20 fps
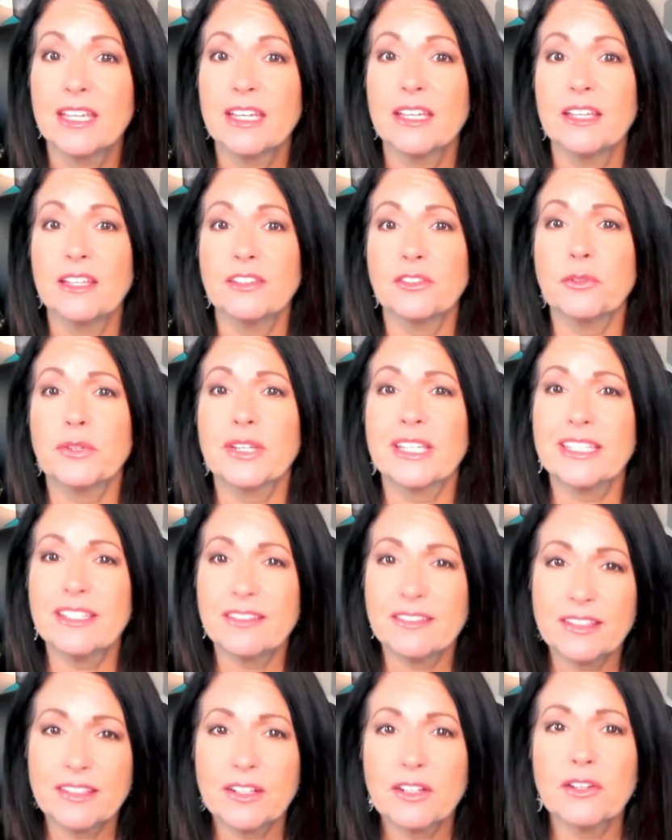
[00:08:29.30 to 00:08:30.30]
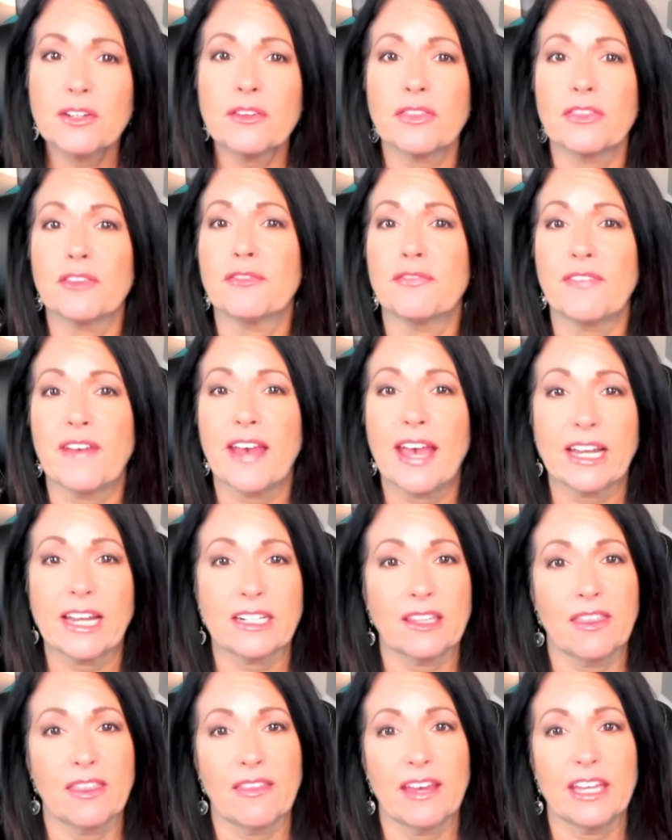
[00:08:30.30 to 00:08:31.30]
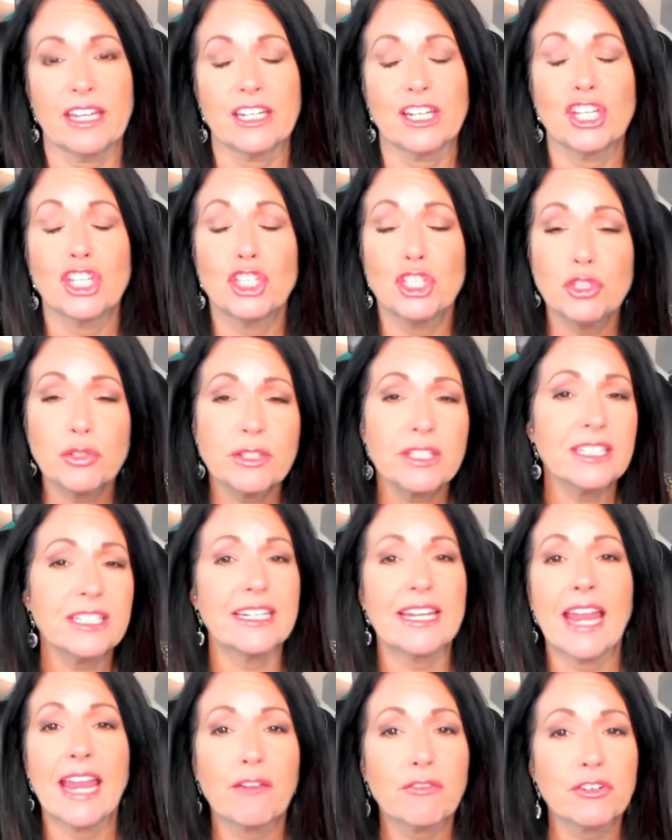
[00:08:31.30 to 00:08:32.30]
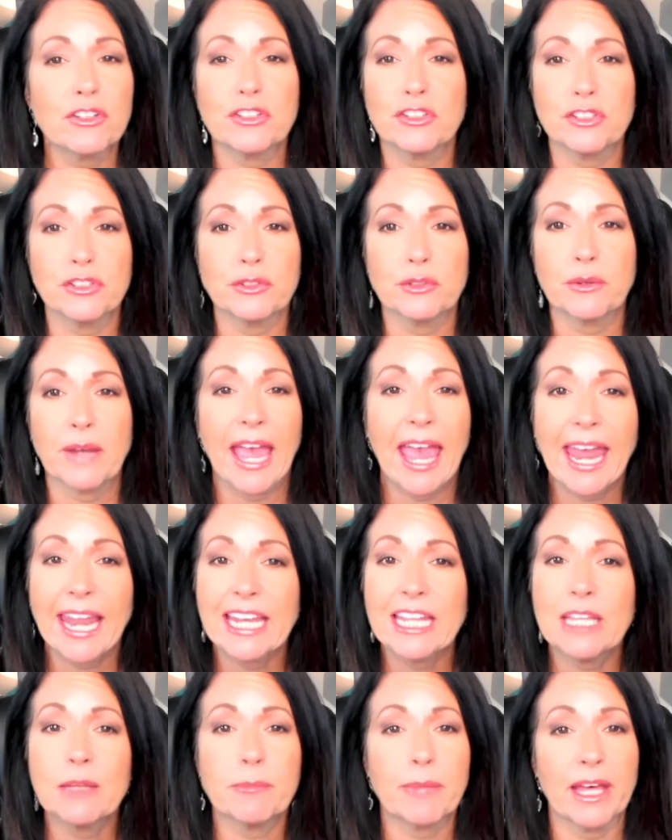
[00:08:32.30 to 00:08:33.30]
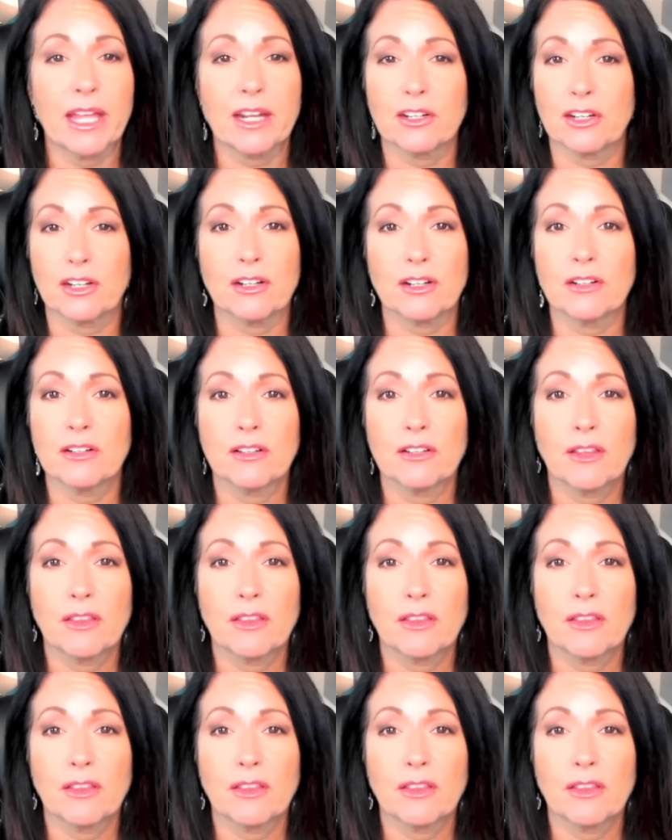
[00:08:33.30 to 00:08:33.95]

So consider the fact that you can never do any better